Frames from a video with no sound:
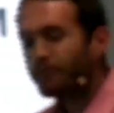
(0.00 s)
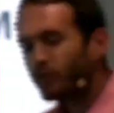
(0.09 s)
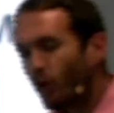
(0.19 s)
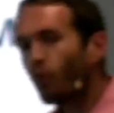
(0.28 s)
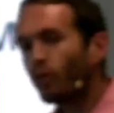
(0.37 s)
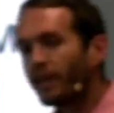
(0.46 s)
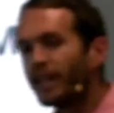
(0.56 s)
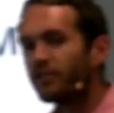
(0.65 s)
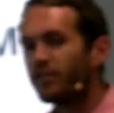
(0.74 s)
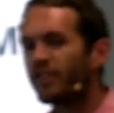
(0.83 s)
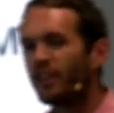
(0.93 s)
all
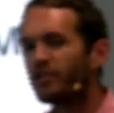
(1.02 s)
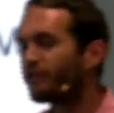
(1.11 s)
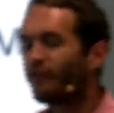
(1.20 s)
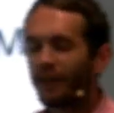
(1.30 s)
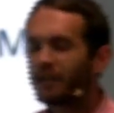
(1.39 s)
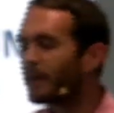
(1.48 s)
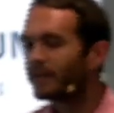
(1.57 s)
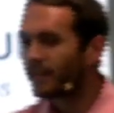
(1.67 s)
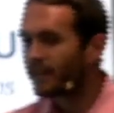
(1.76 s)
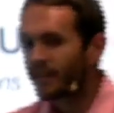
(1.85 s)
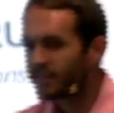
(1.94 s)
religions are just
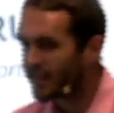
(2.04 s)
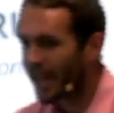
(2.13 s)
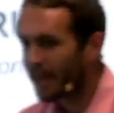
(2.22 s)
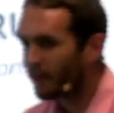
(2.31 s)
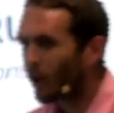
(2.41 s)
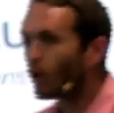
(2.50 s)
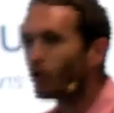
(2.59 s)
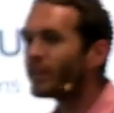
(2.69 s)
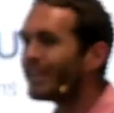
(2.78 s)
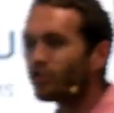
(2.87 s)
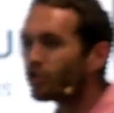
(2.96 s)
fundamentally the same and
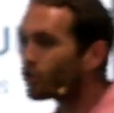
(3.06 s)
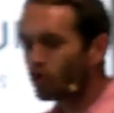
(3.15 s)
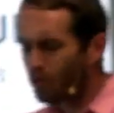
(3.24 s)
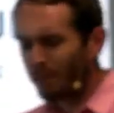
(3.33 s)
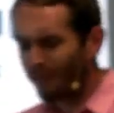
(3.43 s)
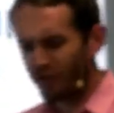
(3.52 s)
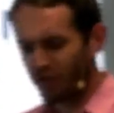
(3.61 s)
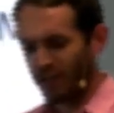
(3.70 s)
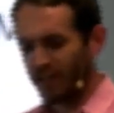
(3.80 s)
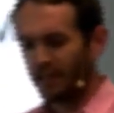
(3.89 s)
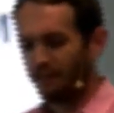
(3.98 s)
only superficially
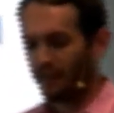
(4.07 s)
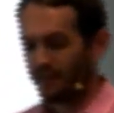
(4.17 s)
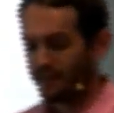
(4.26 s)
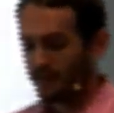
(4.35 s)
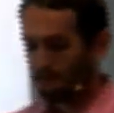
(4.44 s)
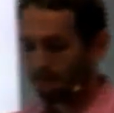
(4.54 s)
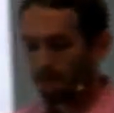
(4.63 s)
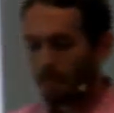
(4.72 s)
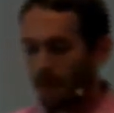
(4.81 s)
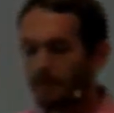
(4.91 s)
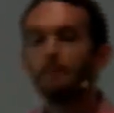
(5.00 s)
different.
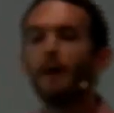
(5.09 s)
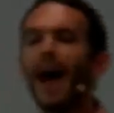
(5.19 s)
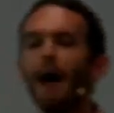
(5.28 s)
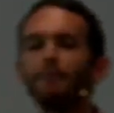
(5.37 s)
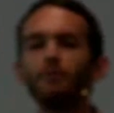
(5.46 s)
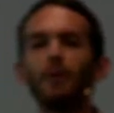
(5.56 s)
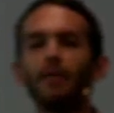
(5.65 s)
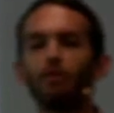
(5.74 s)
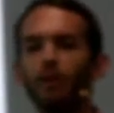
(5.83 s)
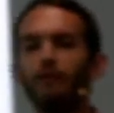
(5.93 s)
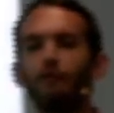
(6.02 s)
I mean, perhaps my
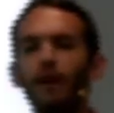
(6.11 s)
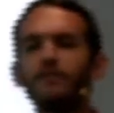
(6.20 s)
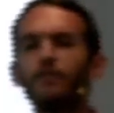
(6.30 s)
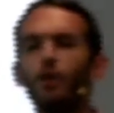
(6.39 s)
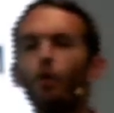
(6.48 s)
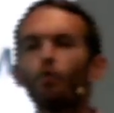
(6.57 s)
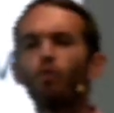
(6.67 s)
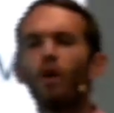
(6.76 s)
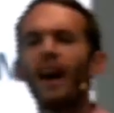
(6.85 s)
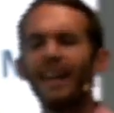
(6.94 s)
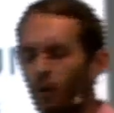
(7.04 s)
three friends are all
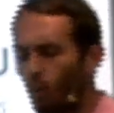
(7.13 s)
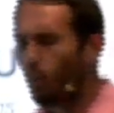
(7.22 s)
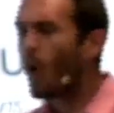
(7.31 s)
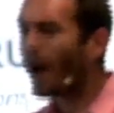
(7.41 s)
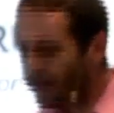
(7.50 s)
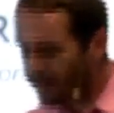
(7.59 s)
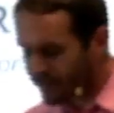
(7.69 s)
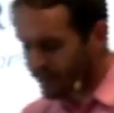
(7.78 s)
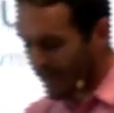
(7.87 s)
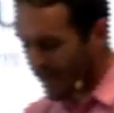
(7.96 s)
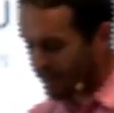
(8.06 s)
right in one
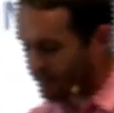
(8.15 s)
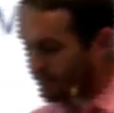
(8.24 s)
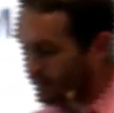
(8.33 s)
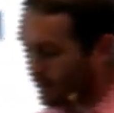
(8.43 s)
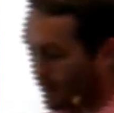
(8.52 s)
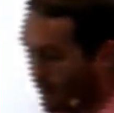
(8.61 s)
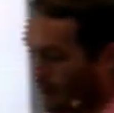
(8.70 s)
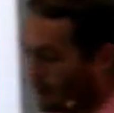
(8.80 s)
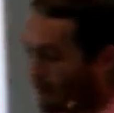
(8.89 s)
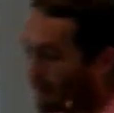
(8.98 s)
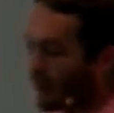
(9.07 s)
sense,
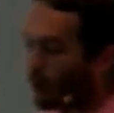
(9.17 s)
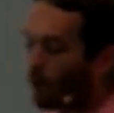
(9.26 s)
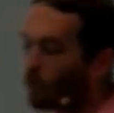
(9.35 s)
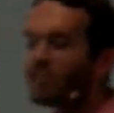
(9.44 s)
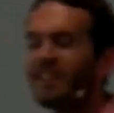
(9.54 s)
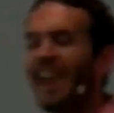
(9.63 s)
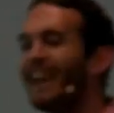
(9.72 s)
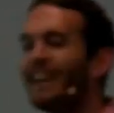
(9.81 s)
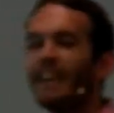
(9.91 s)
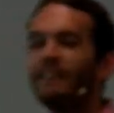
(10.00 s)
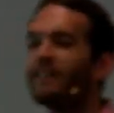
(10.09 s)
but they're all just
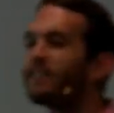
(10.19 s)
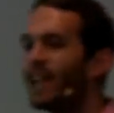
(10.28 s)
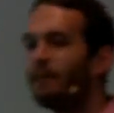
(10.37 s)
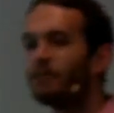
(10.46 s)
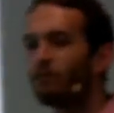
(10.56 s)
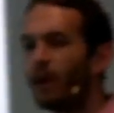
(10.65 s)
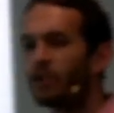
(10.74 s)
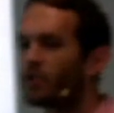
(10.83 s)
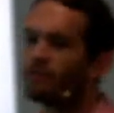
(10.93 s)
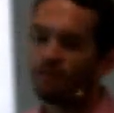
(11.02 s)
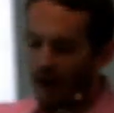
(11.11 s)
heading in the same
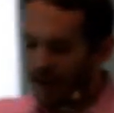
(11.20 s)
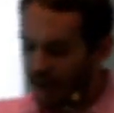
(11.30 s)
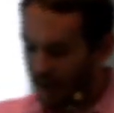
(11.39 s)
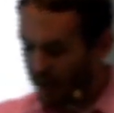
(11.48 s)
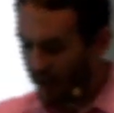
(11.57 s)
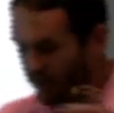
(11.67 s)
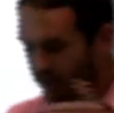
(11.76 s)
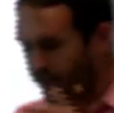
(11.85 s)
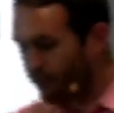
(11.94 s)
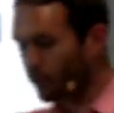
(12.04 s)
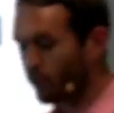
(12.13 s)
direction via
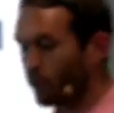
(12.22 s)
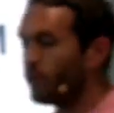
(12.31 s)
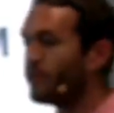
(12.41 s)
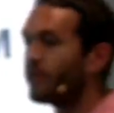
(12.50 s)
different routes.